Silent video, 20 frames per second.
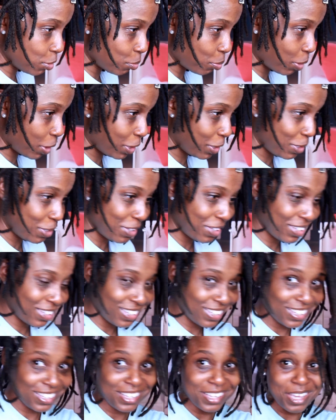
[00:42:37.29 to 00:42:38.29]
you better.
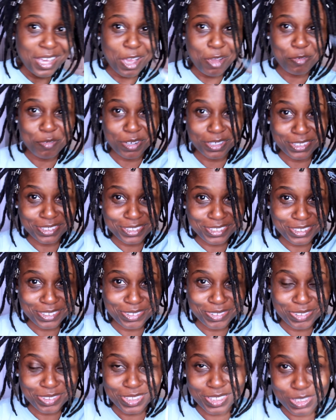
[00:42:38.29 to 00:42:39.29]
I'm, I used to
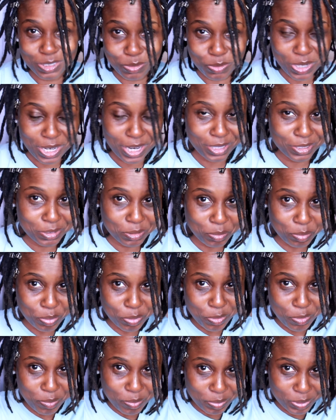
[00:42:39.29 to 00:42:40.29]
use this when I used to
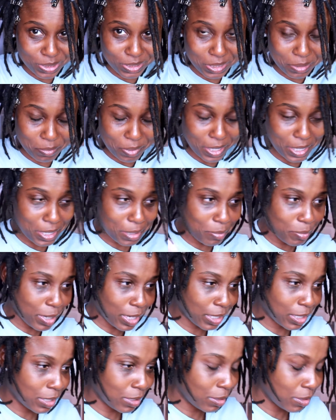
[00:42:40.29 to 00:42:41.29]
pull slick my hair
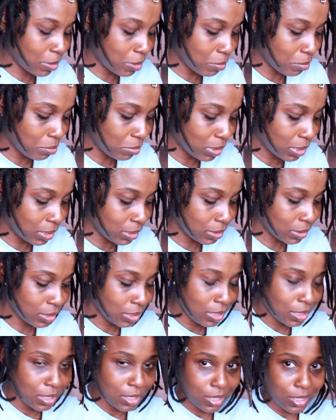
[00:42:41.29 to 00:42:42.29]
back in a um bun,
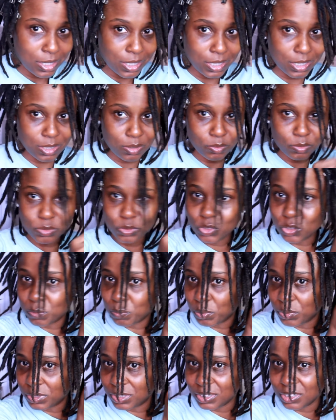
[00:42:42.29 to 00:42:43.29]
and then we
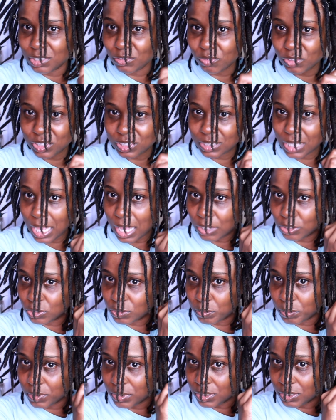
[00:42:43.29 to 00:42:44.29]
just put these just for style.
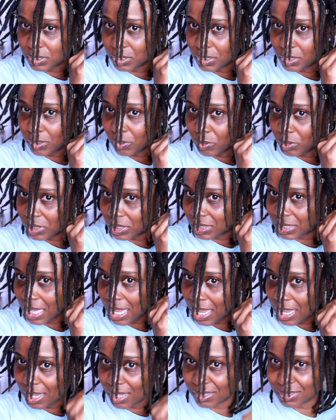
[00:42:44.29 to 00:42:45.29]
Just put this in on the
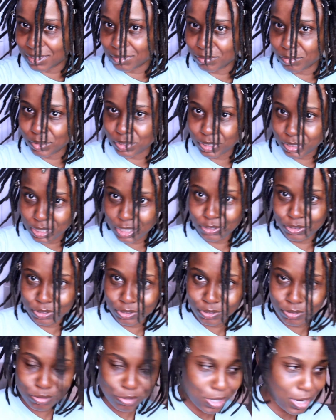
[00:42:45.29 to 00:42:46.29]
sides. Did y'all used
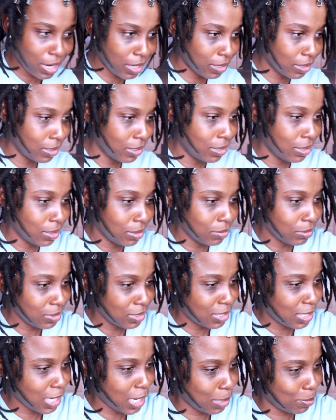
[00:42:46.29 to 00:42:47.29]
to do that?
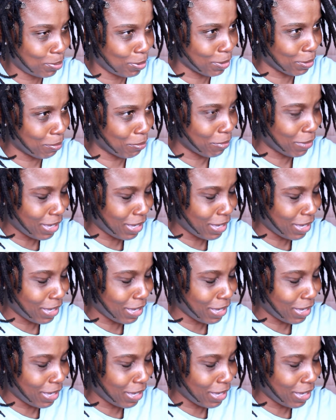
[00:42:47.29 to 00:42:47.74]
Type of